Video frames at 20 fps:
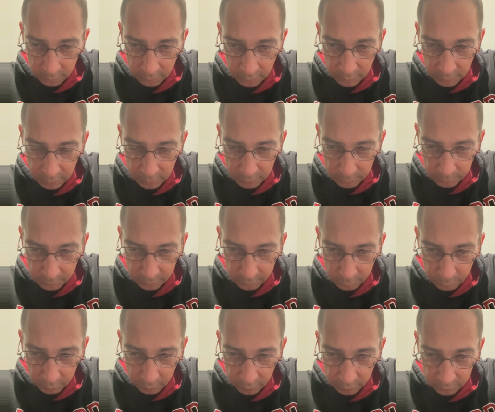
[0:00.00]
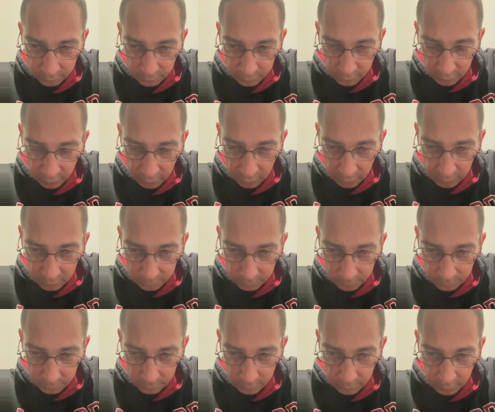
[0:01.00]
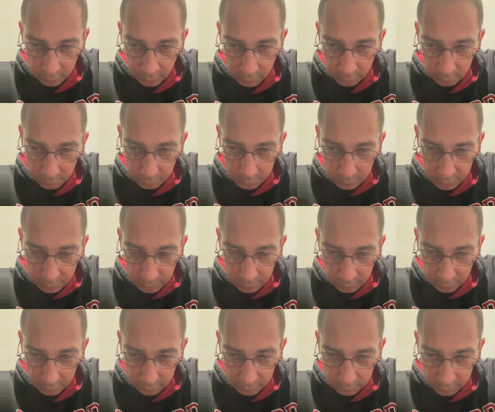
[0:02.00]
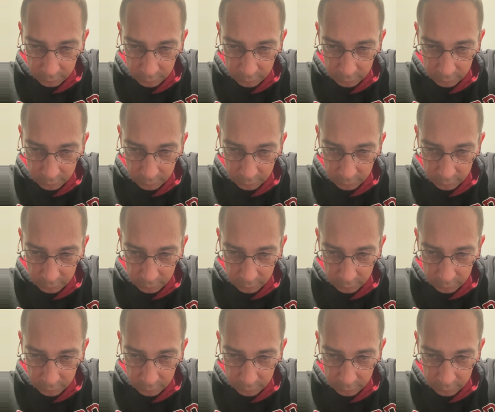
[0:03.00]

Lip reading: that he paid the price for his life because